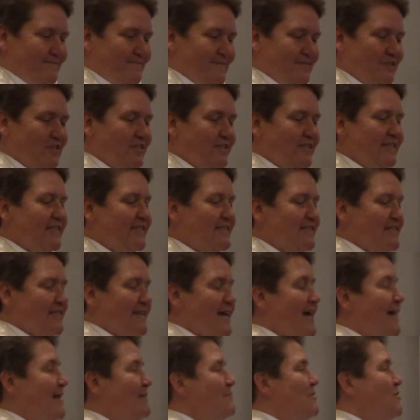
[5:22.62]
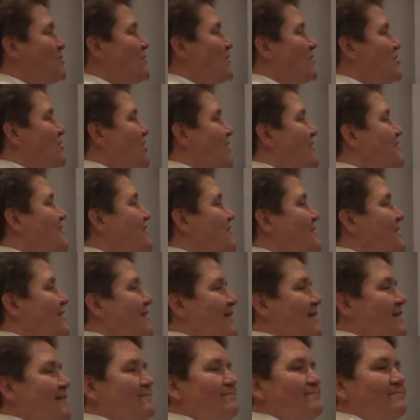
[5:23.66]
You'll need time to adjust to
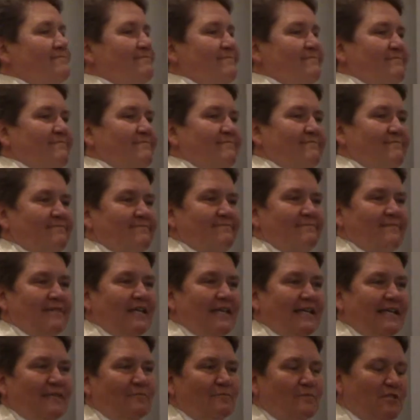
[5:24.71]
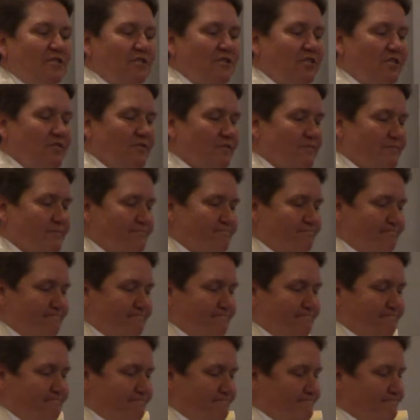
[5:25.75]
him and him to you.
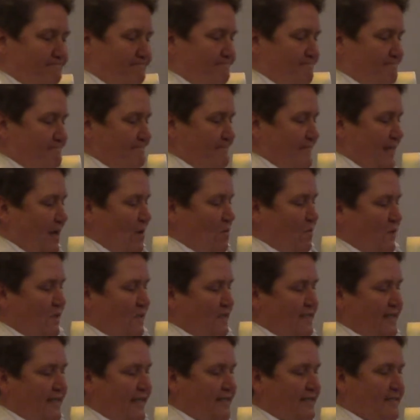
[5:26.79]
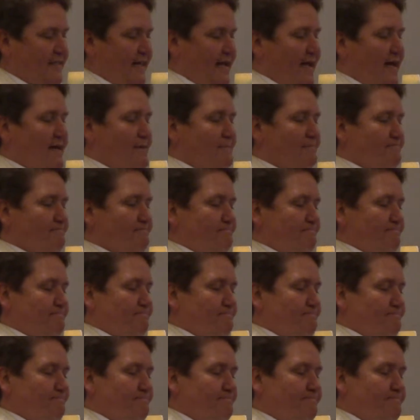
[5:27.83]
That will take time.
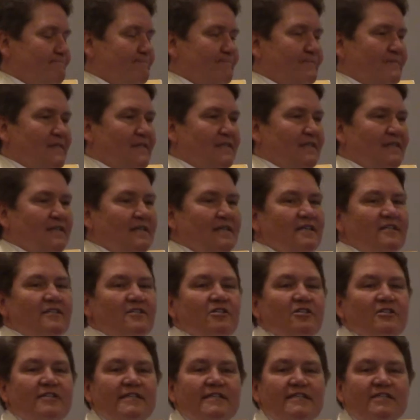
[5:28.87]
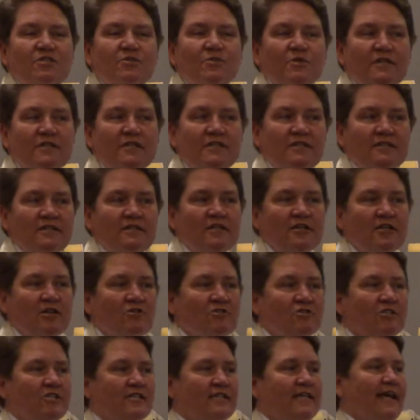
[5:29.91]
You'll need to
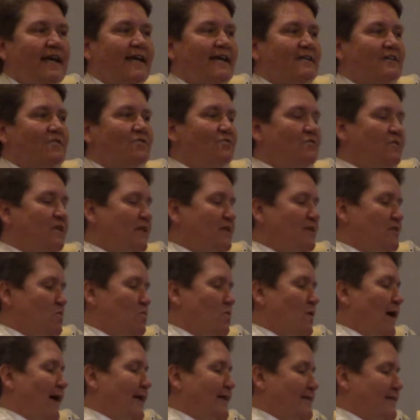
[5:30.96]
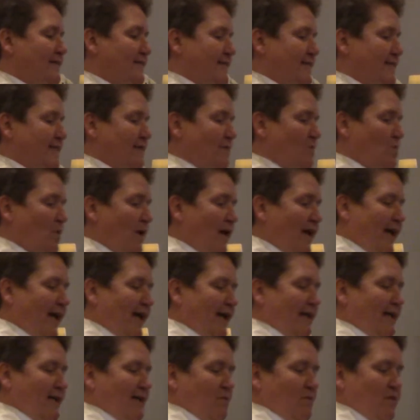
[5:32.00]
negotiate who does what and
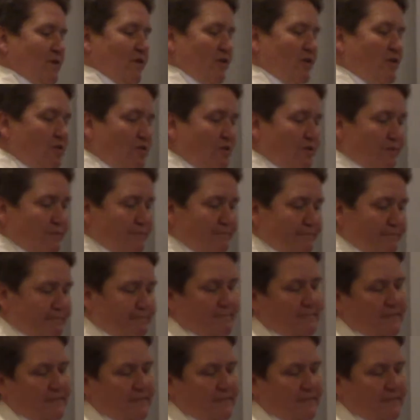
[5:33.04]
when and with whom.